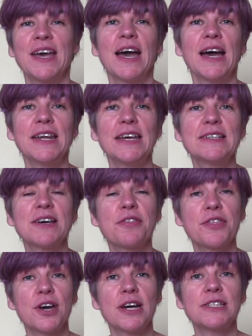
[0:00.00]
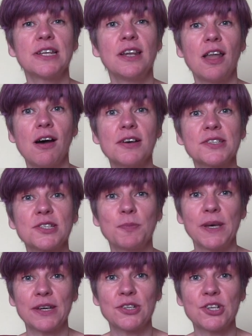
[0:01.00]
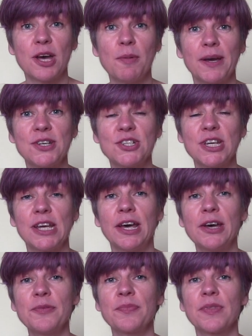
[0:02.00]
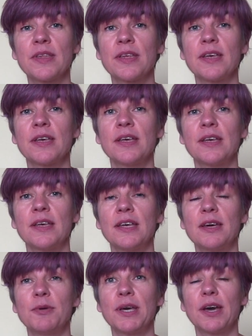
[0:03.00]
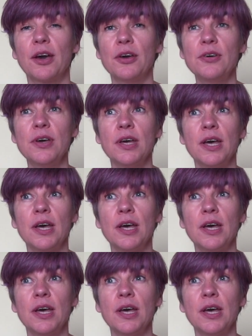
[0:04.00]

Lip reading: And here's our third and last picture by Sheena. Here we go.